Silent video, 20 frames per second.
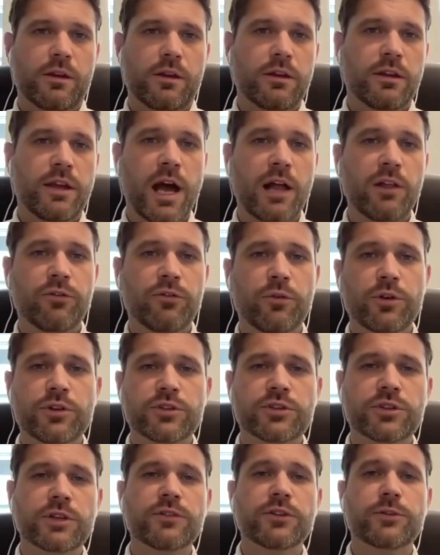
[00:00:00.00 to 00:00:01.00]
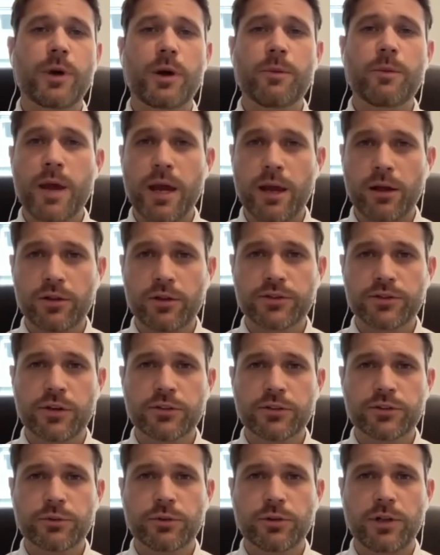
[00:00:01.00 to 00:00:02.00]
In California, service by mail is
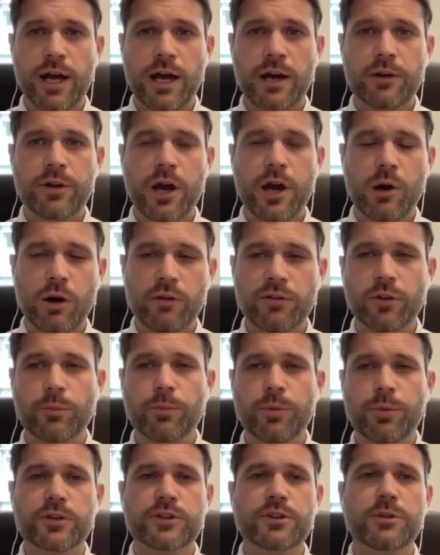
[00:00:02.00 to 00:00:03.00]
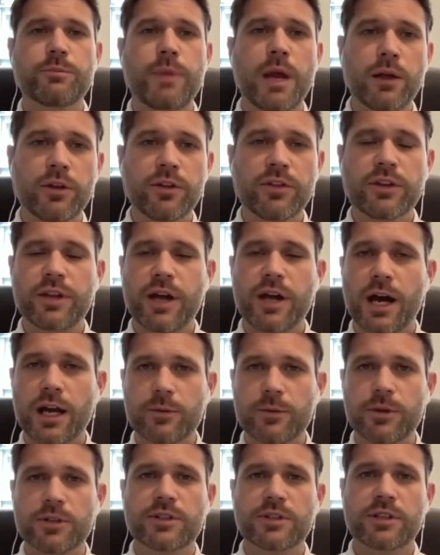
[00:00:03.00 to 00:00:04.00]
also allowed. However, the person mailing the
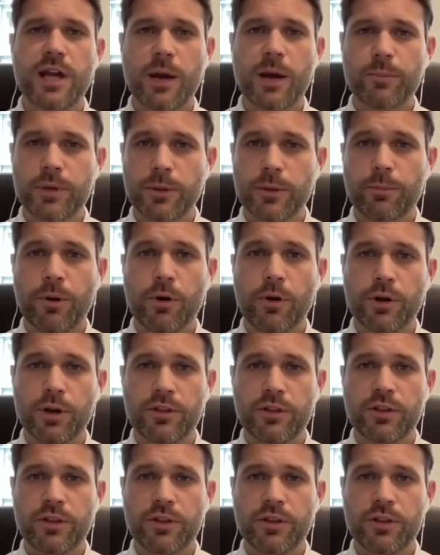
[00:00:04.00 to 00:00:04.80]
documents cannot be a party to the